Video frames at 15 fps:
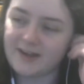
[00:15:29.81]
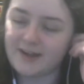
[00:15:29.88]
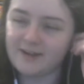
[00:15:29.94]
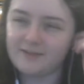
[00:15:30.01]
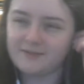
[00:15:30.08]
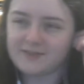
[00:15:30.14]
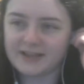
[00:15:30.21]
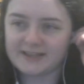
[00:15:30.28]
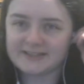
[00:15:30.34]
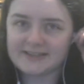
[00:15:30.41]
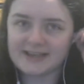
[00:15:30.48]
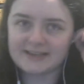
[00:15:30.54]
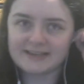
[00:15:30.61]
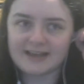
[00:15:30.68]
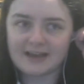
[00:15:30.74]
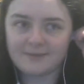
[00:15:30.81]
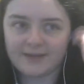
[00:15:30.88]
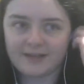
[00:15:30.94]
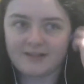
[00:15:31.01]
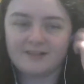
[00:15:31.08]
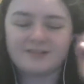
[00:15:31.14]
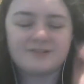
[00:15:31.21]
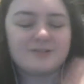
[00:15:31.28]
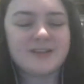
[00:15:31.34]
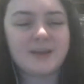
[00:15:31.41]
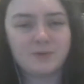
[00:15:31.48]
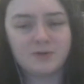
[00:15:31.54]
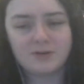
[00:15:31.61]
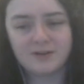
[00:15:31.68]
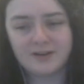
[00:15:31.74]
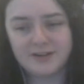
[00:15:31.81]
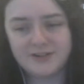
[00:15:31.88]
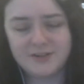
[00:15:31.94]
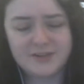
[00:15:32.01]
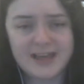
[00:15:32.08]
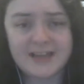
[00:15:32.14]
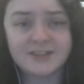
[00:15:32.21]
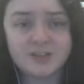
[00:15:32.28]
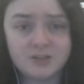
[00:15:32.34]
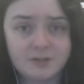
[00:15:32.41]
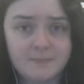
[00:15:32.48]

kind of like saying to Abigail, I'll oh, call you a war college, who cares?